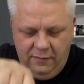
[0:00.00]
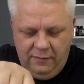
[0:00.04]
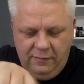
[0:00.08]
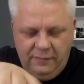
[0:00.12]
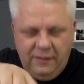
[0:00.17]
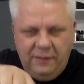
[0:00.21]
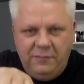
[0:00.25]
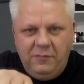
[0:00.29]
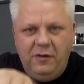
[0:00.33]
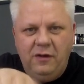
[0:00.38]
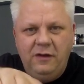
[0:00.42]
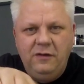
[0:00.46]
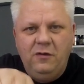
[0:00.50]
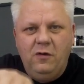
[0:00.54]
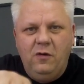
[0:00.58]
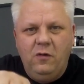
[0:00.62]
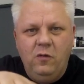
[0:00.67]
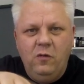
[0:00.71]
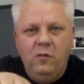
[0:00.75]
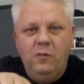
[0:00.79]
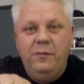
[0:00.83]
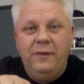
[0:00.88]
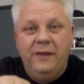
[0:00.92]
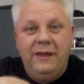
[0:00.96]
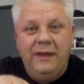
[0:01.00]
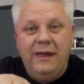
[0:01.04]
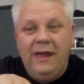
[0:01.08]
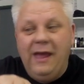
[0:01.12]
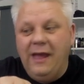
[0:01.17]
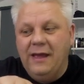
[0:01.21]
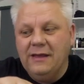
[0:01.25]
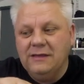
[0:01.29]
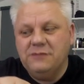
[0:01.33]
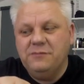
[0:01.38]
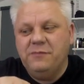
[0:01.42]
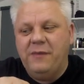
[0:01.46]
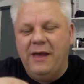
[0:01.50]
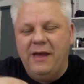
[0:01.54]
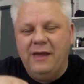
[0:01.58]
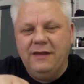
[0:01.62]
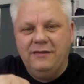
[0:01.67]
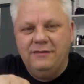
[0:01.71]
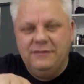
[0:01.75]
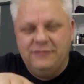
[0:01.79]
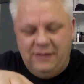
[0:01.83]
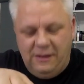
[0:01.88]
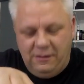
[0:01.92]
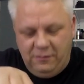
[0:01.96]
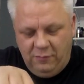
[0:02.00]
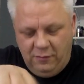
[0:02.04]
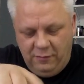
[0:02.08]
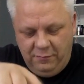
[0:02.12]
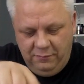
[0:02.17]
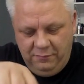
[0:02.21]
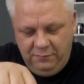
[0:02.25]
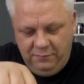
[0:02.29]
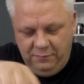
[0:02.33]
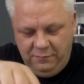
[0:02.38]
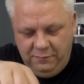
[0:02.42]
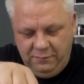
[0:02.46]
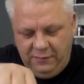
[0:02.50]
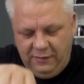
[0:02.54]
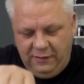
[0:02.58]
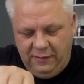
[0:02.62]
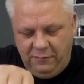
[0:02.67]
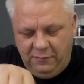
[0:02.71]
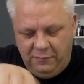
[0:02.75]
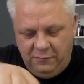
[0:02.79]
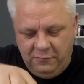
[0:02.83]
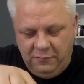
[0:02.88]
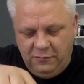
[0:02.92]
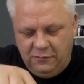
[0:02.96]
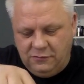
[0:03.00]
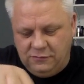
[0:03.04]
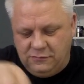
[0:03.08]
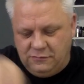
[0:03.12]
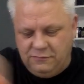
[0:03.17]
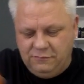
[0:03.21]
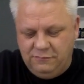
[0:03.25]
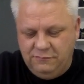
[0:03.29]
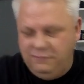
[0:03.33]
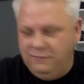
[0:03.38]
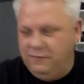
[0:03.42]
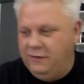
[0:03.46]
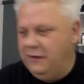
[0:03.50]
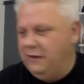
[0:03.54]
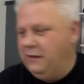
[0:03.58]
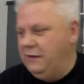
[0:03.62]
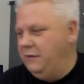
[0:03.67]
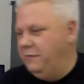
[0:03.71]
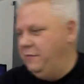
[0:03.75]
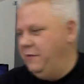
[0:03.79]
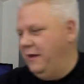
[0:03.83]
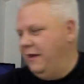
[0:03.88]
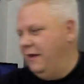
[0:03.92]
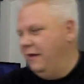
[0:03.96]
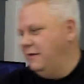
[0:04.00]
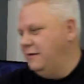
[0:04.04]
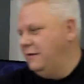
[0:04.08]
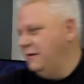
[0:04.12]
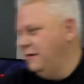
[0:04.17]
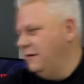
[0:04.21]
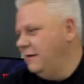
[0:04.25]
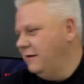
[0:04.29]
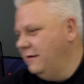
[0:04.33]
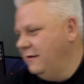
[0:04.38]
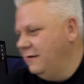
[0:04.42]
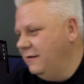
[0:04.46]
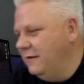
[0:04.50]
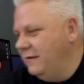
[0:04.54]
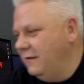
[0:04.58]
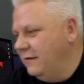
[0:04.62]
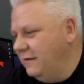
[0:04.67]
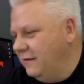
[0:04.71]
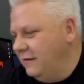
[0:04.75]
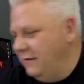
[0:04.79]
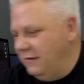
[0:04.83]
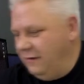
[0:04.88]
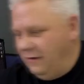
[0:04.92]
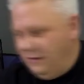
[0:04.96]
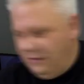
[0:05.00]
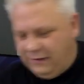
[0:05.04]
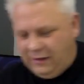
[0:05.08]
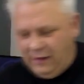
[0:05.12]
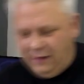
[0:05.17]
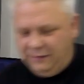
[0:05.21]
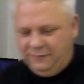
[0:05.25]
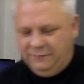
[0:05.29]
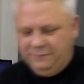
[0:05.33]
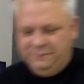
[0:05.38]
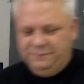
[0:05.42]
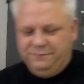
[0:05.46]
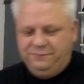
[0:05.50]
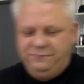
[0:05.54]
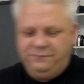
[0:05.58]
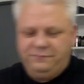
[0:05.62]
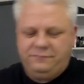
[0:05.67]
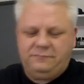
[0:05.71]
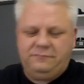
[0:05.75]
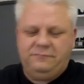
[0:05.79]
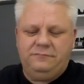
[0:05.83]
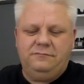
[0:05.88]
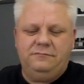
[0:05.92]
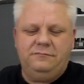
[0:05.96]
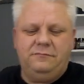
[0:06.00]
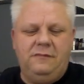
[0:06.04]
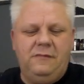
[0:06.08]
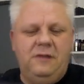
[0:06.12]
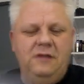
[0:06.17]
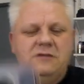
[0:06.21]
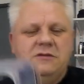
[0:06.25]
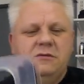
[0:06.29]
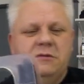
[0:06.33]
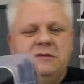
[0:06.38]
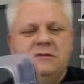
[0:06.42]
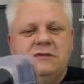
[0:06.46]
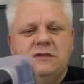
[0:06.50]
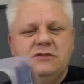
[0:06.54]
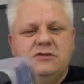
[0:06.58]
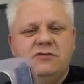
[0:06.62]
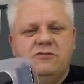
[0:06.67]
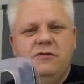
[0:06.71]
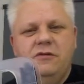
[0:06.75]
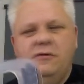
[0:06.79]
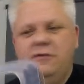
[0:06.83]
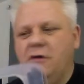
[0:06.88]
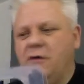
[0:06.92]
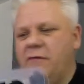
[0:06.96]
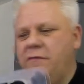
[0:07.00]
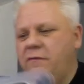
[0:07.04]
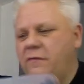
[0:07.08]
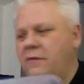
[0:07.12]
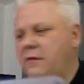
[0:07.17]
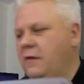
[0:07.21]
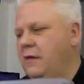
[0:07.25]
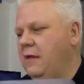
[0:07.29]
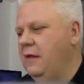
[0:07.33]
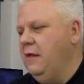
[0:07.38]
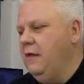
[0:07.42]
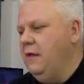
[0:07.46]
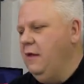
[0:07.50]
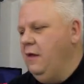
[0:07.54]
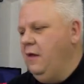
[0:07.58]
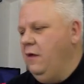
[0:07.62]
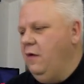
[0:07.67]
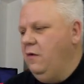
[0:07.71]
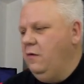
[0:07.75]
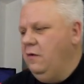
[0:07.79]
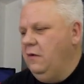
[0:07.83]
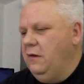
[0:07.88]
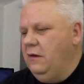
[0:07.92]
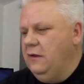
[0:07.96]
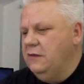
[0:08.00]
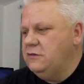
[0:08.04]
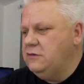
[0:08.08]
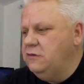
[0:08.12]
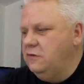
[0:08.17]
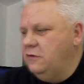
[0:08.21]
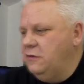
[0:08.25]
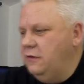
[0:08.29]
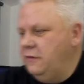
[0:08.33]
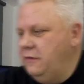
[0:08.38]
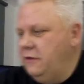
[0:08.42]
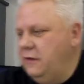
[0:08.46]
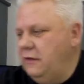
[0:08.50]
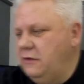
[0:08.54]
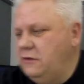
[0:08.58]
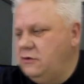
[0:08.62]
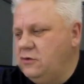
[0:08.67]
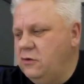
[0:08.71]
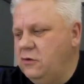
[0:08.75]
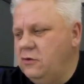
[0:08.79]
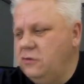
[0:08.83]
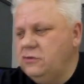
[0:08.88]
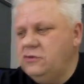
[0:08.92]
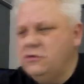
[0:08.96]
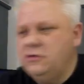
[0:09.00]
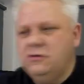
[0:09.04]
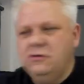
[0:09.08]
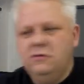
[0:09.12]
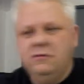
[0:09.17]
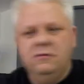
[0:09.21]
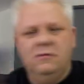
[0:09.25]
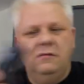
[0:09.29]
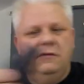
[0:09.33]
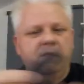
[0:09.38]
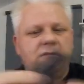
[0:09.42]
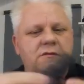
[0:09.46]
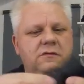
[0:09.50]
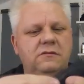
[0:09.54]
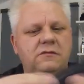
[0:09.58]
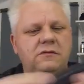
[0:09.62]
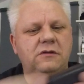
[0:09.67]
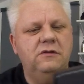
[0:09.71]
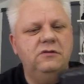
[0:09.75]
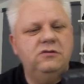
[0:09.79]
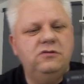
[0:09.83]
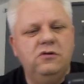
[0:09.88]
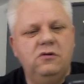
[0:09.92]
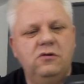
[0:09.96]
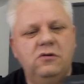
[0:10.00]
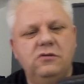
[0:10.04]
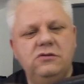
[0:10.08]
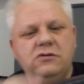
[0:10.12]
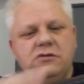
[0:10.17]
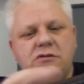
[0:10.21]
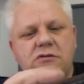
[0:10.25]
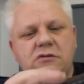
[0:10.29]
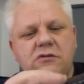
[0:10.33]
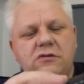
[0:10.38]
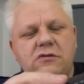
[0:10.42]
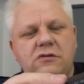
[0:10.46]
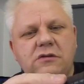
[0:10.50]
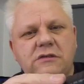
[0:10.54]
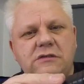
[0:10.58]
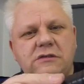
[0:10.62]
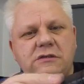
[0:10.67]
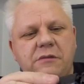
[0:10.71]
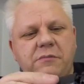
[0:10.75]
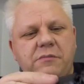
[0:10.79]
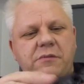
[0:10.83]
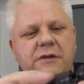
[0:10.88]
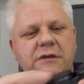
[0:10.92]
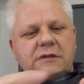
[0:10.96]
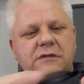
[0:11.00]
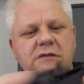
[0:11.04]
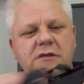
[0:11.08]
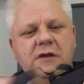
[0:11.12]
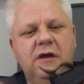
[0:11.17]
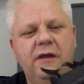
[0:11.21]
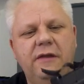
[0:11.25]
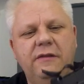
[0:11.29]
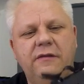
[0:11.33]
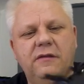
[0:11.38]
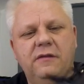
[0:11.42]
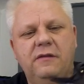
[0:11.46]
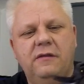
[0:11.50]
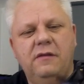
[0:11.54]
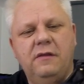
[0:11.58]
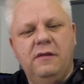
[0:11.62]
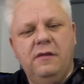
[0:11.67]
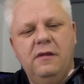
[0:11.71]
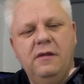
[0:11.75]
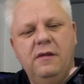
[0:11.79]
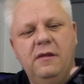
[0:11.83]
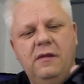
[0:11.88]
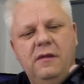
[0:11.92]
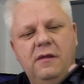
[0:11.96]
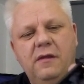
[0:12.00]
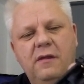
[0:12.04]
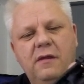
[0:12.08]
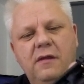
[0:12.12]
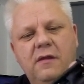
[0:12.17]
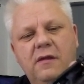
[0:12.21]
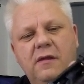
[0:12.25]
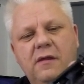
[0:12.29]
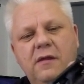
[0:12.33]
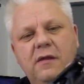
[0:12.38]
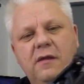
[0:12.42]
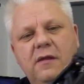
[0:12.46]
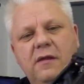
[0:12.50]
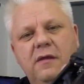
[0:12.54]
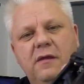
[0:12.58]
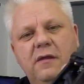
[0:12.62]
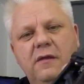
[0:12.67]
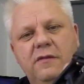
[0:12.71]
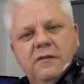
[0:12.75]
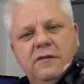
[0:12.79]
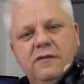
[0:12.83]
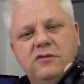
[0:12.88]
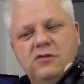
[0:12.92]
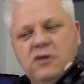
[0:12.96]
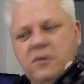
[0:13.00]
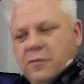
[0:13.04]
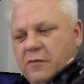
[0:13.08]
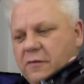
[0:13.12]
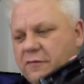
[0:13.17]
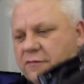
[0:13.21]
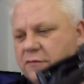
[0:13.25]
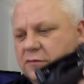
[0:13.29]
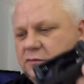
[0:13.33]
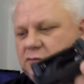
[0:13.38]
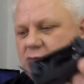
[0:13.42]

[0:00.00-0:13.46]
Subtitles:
They might not all be as bad as that one, but that one was really bad. Okay, so once that's screwed on, let's look at the torch. So the torch, you just simply slide the top off the